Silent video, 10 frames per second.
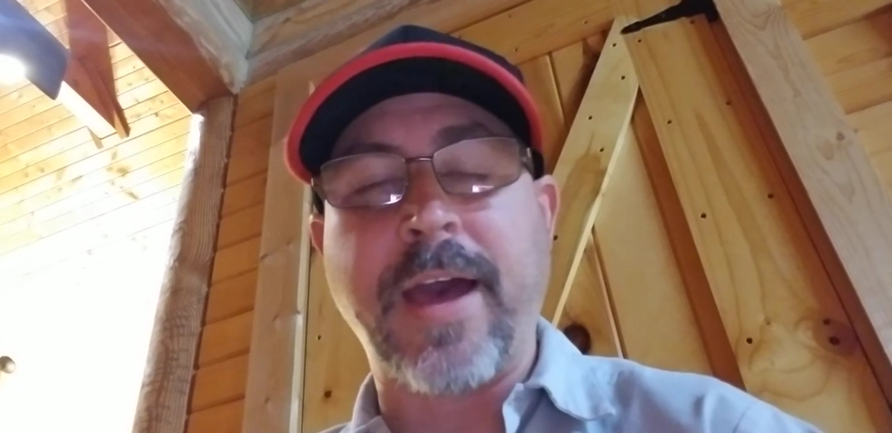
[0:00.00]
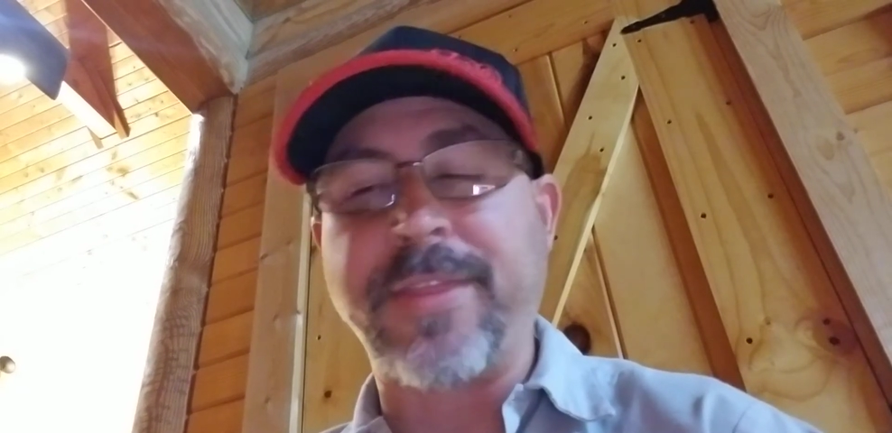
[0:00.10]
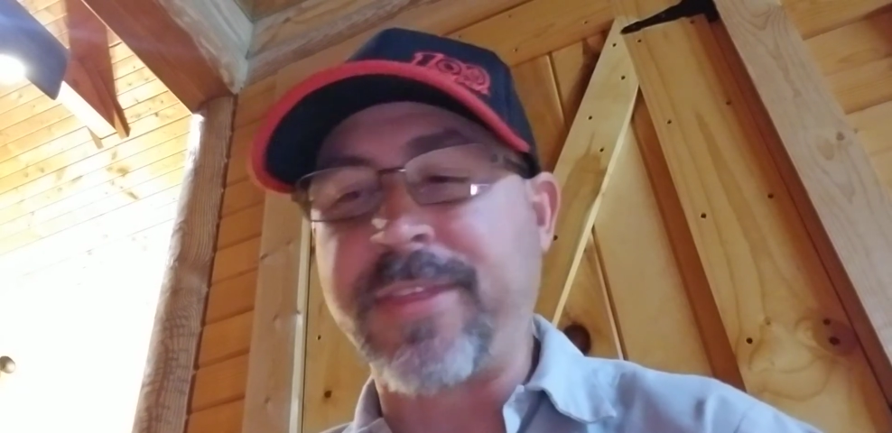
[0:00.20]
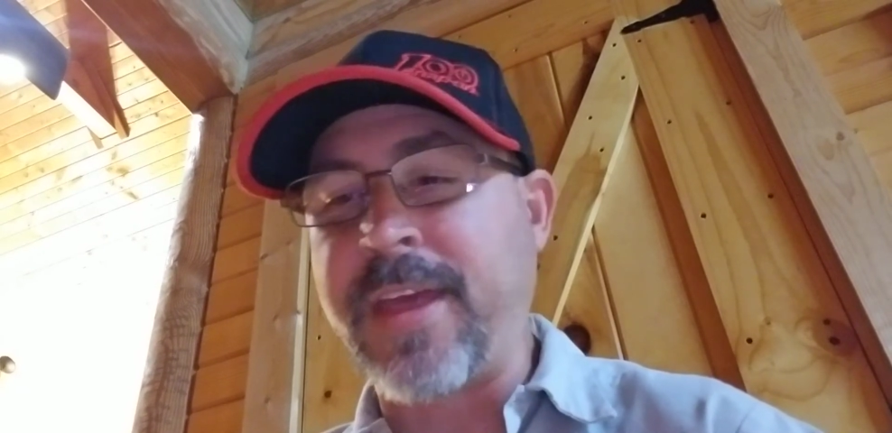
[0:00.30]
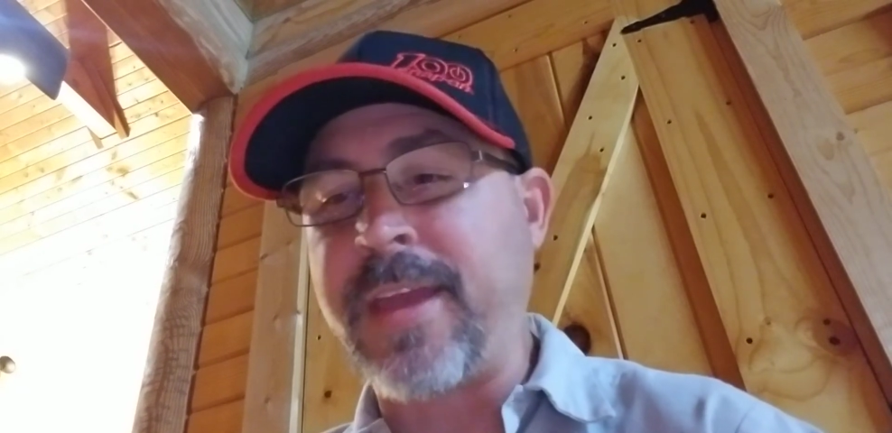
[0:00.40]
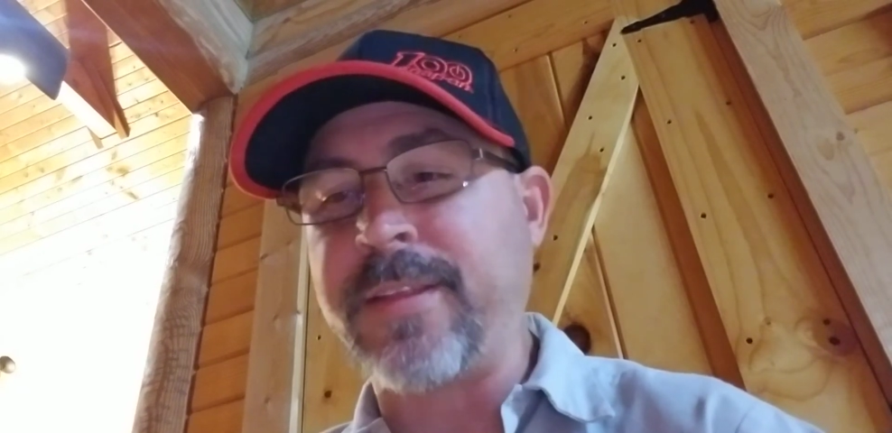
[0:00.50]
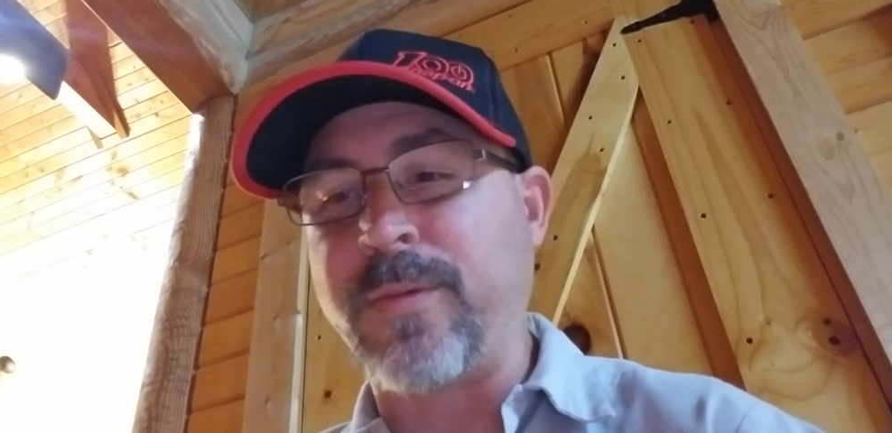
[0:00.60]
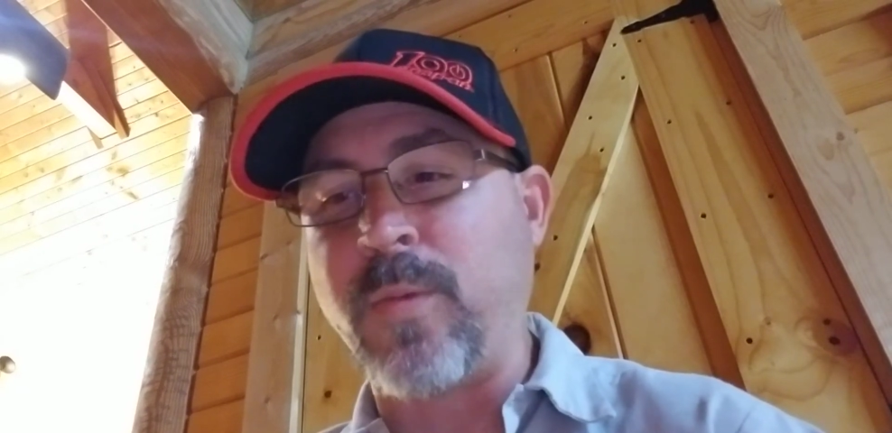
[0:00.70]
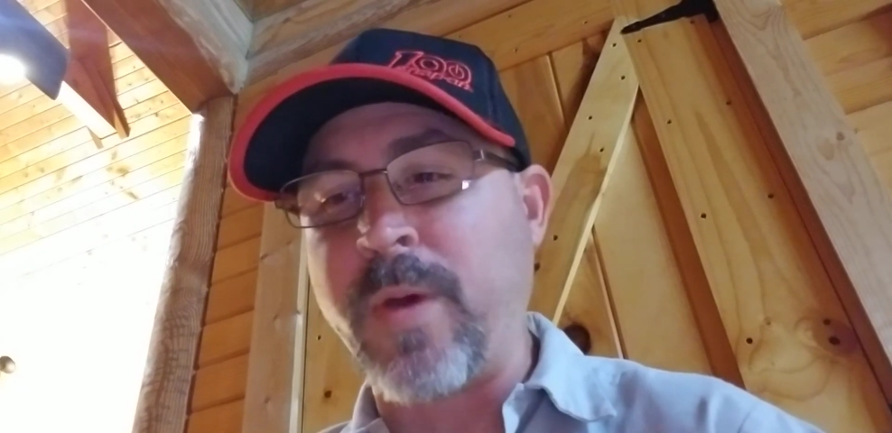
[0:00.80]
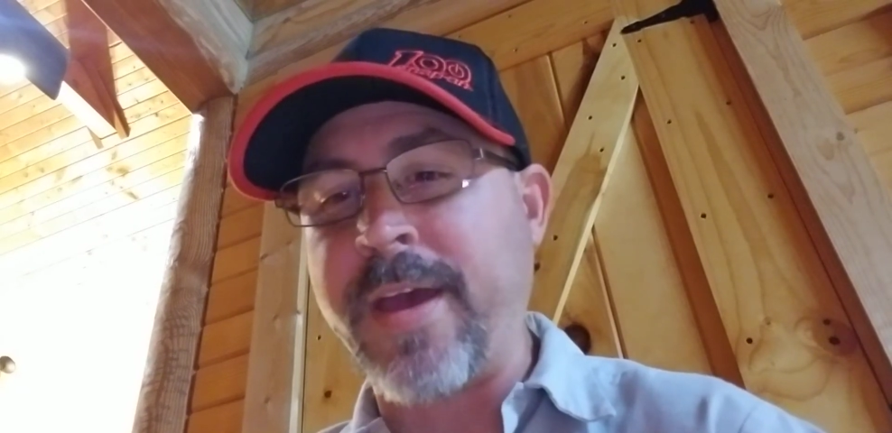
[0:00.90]
I think the
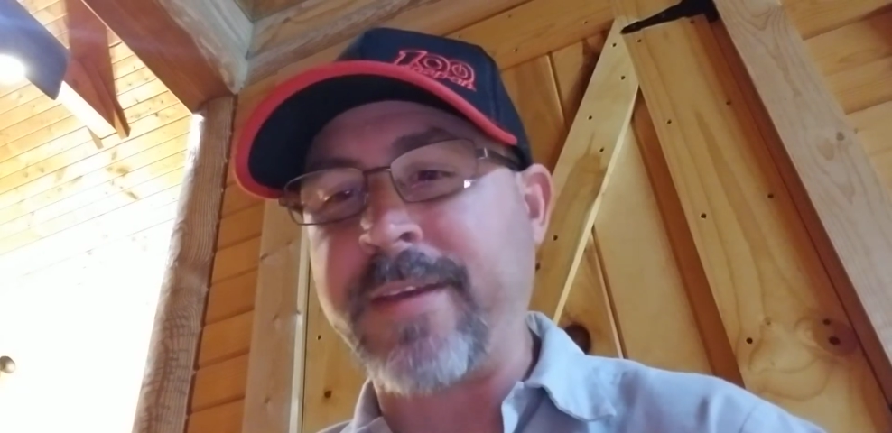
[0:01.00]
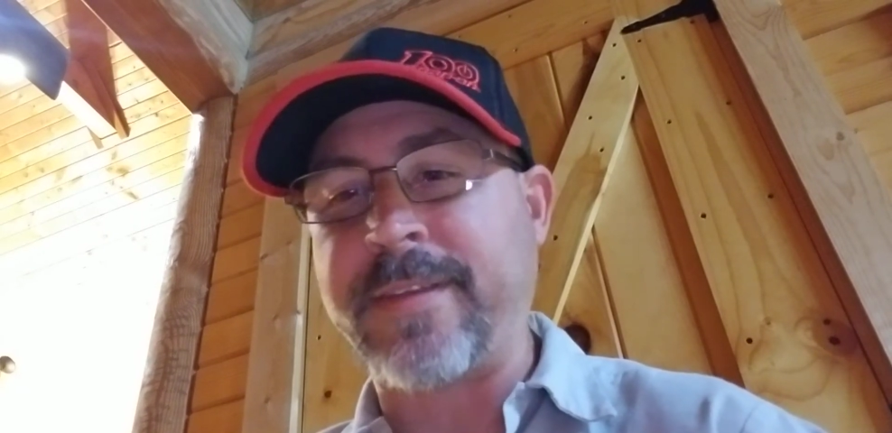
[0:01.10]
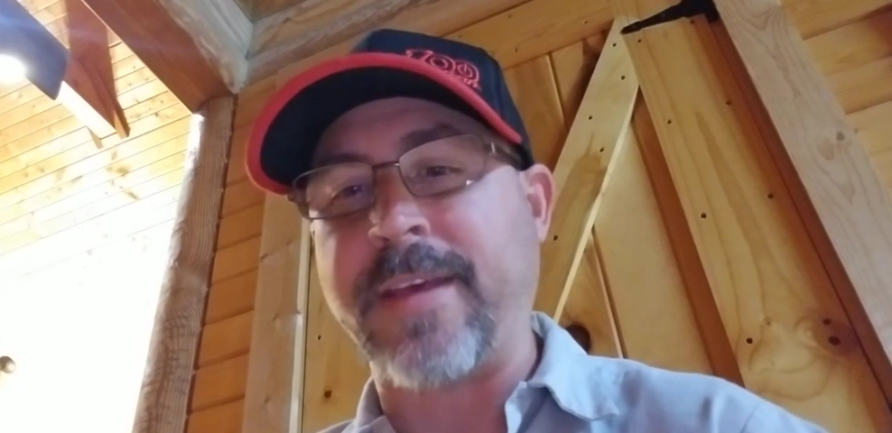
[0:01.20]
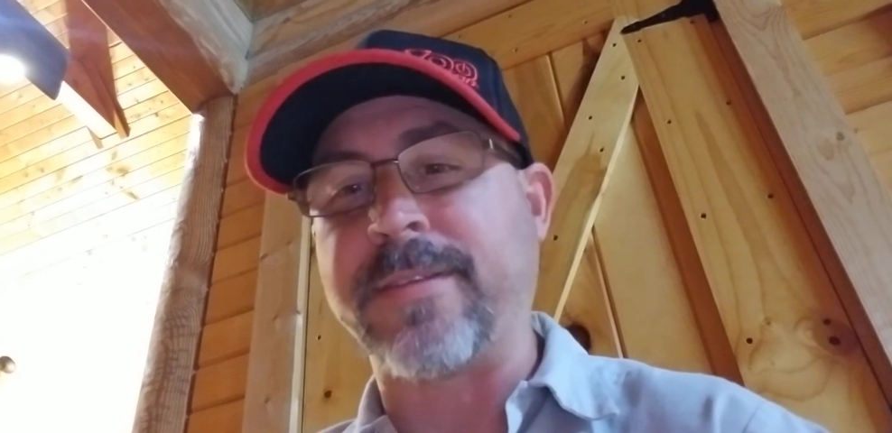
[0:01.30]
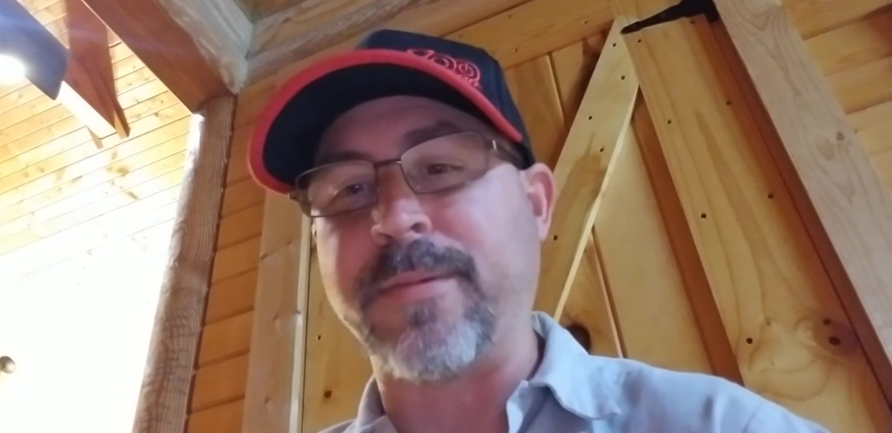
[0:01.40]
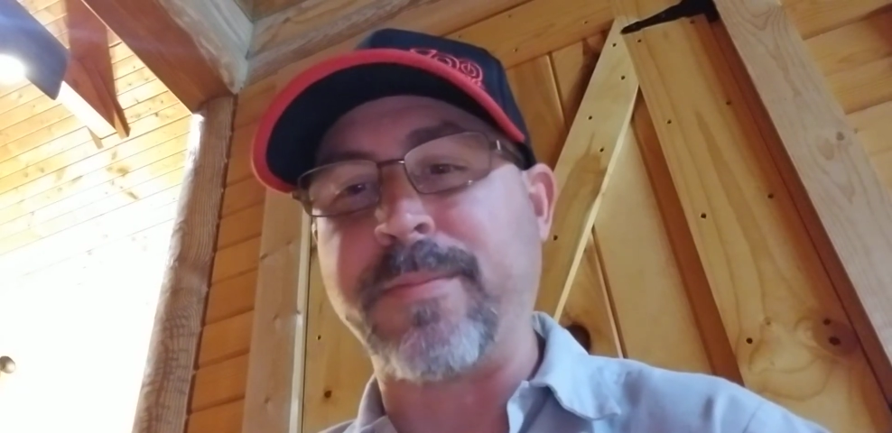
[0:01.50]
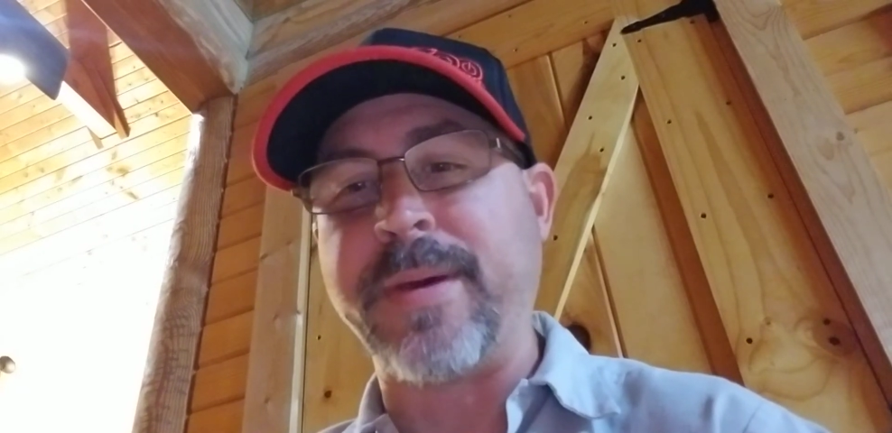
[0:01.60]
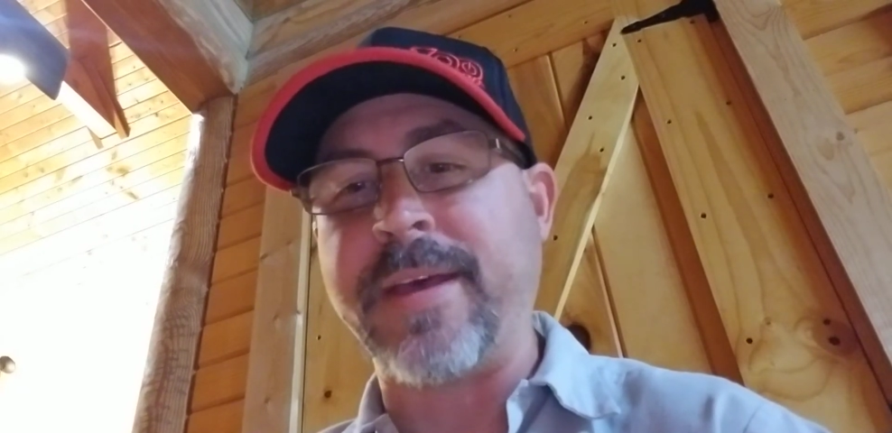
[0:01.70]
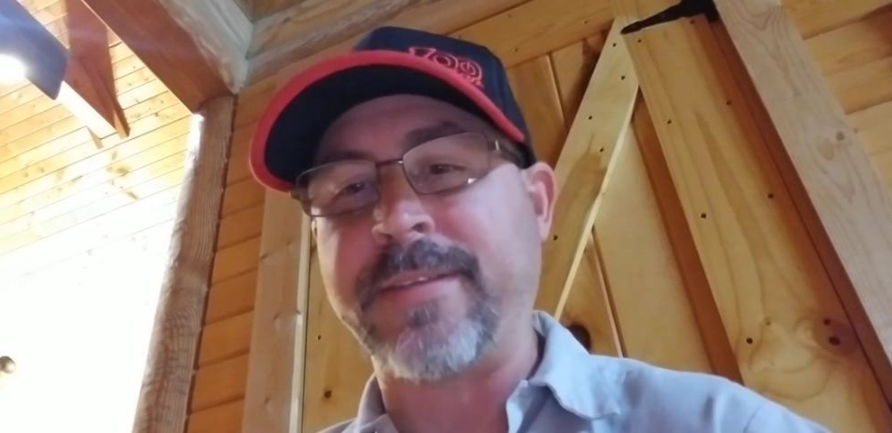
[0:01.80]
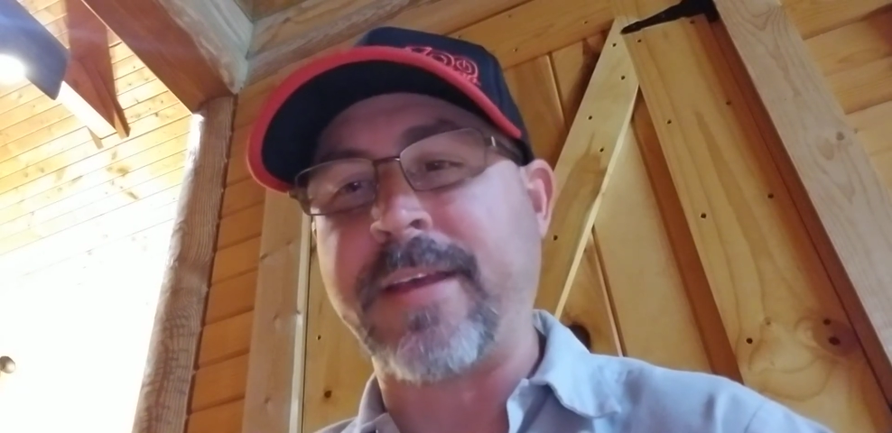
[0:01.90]
West has the
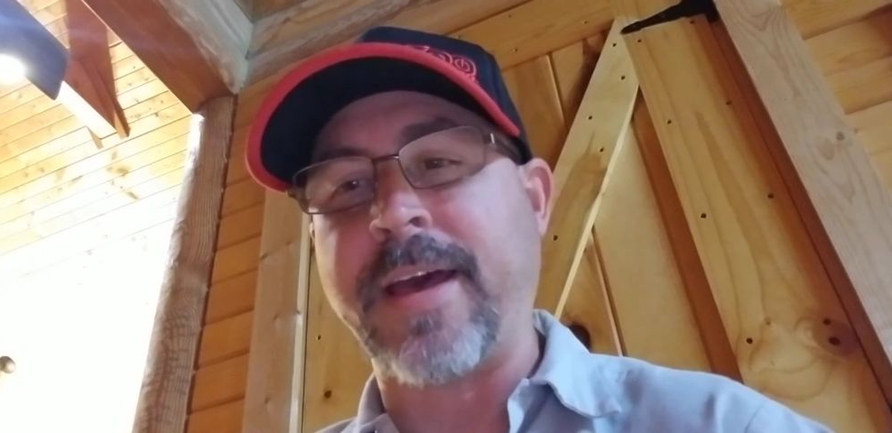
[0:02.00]
best